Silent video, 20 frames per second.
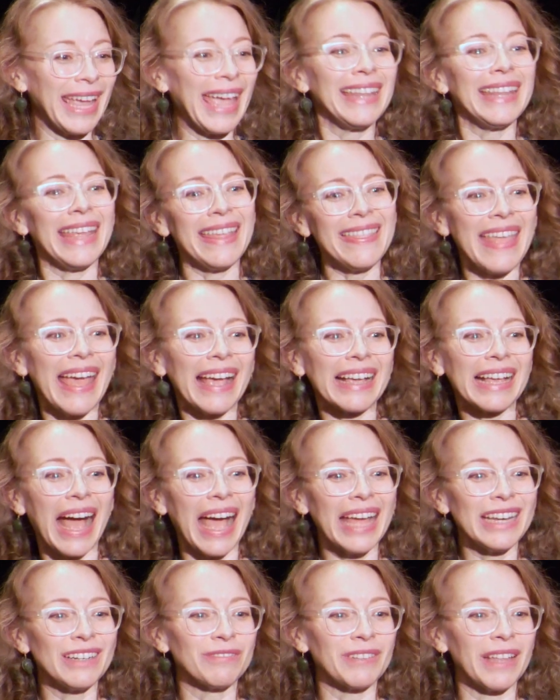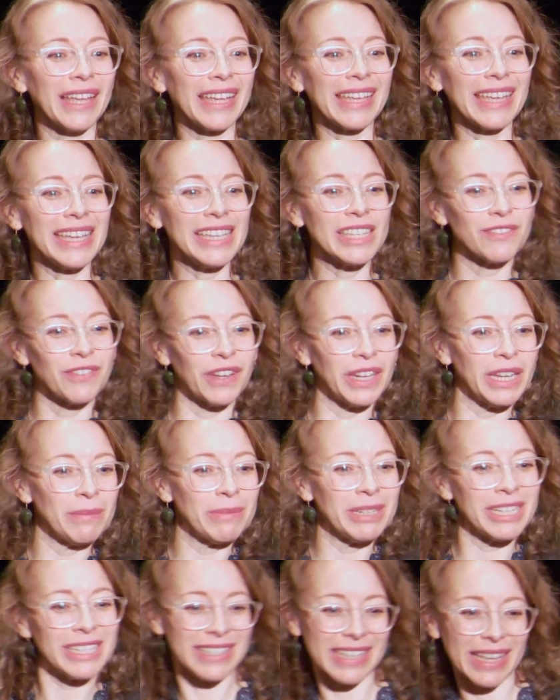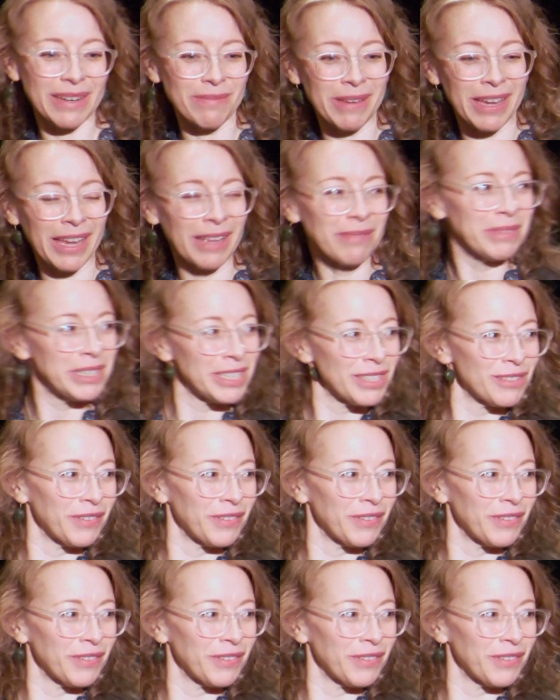And in that kind of like, he's funny, but he's deadpan, but he's